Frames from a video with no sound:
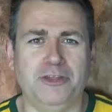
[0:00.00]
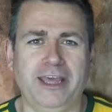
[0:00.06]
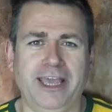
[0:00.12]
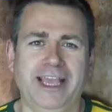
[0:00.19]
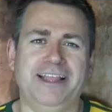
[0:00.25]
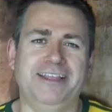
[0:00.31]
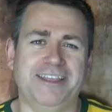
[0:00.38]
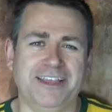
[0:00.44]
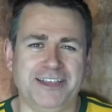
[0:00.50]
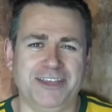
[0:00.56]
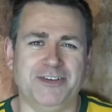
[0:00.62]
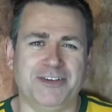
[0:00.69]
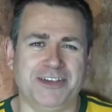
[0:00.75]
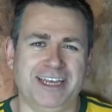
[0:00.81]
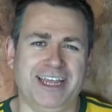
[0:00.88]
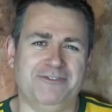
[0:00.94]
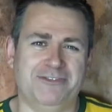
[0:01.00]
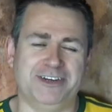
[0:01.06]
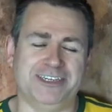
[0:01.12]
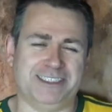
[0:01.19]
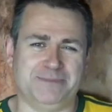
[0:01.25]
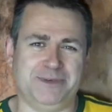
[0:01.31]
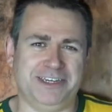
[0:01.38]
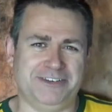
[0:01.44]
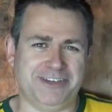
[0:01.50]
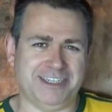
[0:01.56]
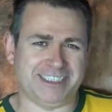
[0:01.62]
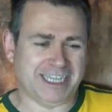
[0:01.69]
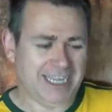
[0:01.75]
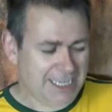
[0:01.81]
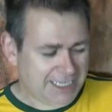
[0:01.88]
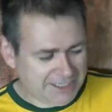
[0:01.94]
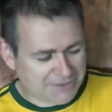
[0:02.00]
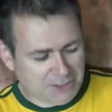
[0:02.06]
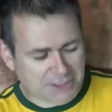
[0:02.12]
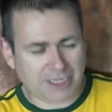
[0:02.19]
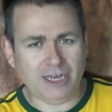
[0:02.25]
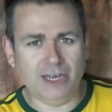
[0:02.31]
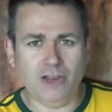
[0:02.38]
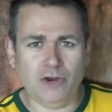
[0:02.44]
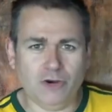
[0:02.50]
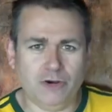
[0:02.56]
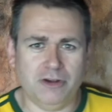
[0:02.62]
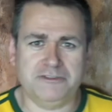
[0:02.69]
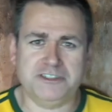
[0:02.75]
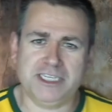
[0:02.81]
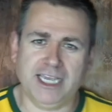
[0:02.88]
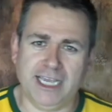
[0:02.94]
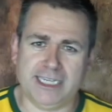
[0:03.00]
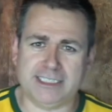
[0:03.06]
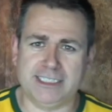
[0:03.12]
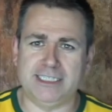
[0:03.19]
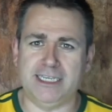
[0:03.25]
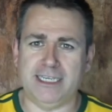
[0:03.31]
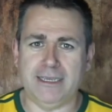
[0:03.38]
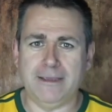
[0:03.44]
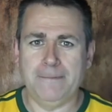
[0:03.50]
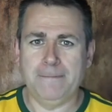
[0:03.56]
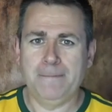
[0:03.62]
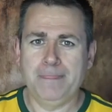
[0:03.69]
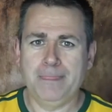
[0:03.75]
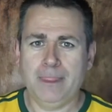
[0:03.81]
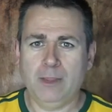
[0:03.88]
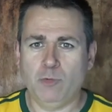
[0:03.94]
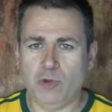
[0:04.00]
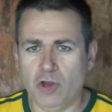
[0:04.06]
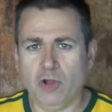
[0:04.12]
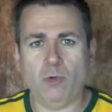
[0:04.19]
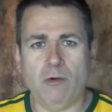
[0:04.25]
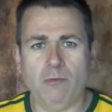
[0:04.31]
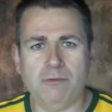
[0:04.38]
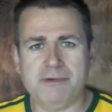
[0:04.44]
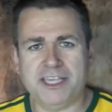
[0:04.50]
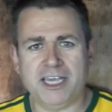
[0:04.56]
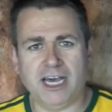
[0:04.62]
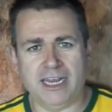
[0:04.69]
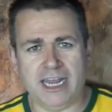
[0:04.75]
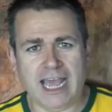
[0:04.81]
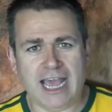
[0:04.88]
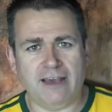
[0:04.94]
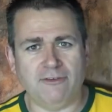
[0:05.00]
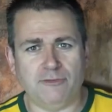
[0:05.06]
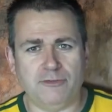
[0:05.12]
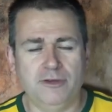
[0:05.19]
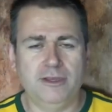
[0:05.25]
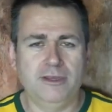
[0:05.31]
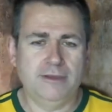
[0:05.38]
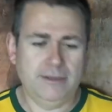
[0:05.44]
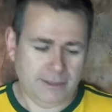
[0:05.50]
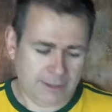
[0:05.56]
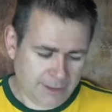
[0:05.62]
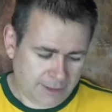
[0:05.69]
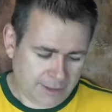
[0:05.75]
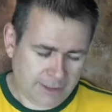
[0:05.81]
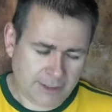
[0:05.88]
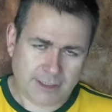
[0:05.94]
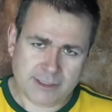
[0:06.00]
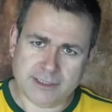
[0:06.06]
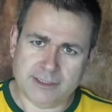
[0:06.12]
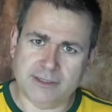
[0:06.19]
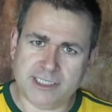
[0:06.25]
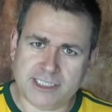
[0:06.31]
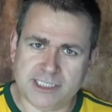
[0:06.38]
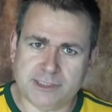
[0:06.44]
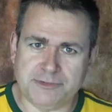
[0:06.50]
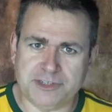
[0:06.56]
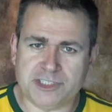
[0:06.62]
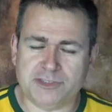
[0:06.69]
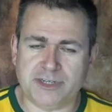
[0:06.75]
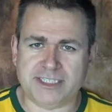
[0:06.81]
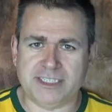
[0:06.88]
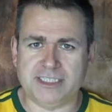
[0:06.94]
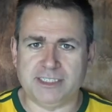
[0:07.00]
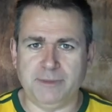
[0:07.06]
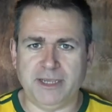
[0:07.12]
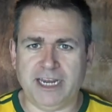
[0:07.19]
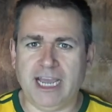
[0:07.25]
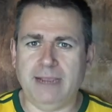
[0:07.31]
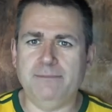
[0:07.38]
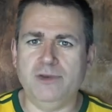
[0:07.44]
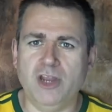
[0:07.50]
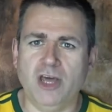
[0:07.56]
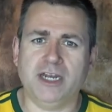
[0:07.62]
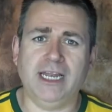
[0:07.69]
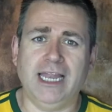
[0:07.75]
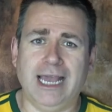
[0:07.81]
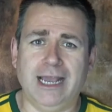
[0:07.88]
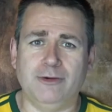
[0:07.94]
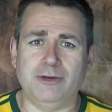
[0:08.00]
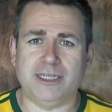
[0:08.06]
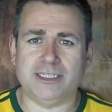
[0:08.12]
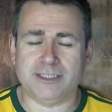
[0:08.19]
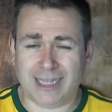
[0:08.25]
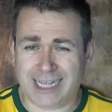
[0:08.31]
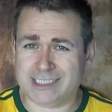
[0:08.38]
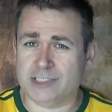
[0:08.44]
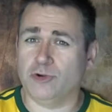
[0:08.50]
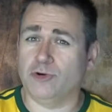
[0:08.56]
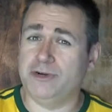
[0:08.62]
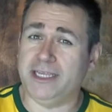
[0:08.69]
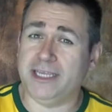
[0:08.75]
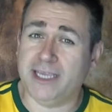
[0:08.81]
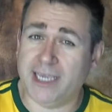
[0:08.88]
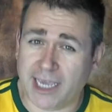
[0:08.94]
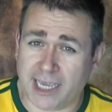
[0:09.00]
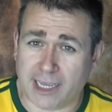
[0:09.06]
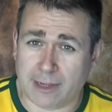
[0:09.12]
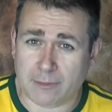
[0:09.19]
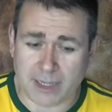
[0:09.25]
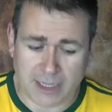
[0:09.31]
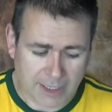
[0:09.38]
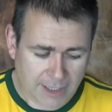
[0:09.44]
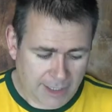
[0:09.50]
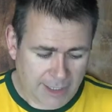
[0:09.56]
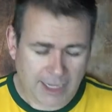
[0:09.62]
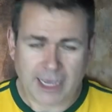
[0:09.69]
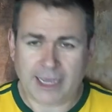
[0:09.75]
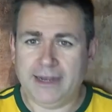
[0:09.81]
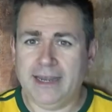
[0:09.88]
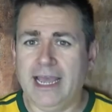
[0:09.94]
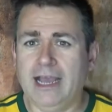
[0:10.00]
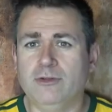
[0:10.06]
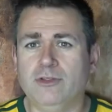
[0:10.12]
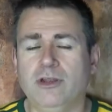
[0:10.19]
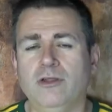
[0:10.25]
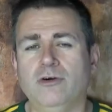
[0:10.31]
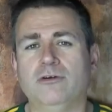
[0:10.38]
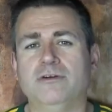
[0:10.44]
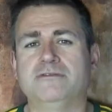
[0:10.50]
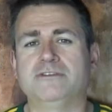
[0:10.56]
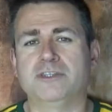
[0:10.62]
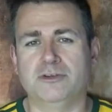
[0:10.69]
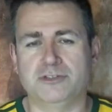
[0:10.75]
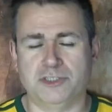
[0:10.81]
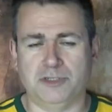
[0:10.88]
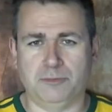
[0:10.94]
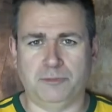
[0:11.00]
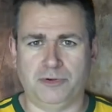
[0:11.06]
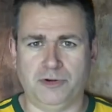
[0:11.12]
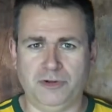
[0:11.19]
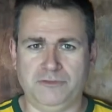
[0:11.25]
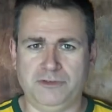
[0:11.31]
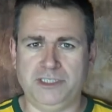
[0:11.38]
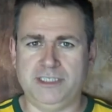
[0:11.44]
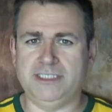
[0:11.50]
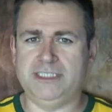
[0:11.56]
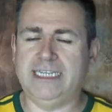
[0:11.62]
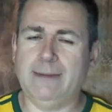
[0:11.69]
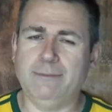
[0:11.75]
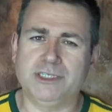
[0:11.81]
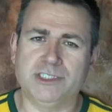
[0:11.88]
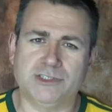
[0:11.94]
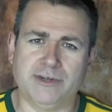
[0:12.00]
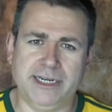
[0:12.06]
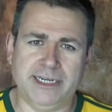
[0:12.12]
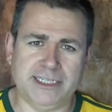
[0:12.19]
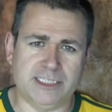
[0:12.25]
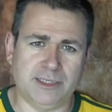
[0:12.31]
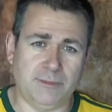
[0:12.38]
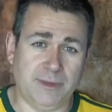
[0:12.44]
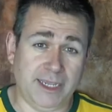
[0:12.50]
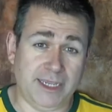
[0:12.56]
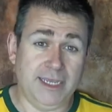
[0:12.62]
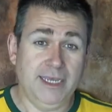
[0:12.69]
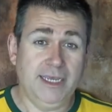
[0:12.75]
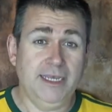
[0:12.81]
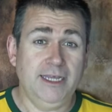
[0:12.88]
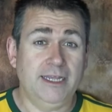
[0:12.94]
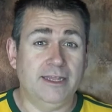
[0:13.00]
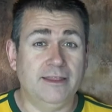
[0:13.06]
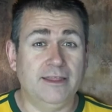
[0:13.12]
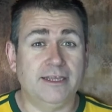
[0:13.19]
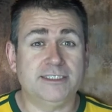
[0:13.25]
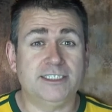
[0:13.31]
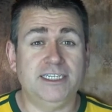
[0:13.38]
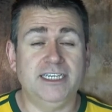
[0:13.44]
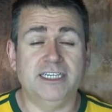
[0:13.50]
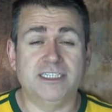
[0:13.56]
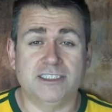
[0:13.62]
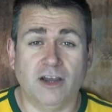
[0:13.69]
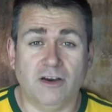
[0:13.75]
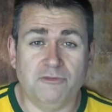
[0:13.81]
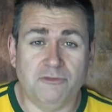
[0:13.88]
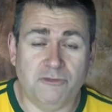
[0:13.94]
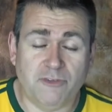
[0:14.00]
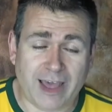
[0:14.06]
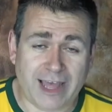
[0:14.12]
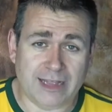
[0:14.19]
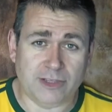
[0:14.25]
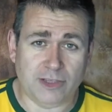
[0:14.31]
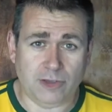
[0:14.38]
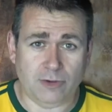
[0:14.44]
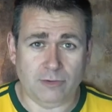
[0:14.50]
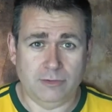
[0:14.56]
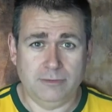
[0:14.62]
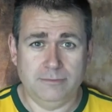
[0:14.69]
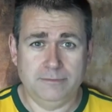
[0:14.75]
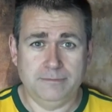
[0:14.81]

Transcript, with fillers: thing that you can ever experience. You've got the law of scarcity. We all want what we can't have. So this is restricted to me and I'm not allowed it. So that's already kicking me. And now the law of social proof. She's demonstrating to me that she is of value.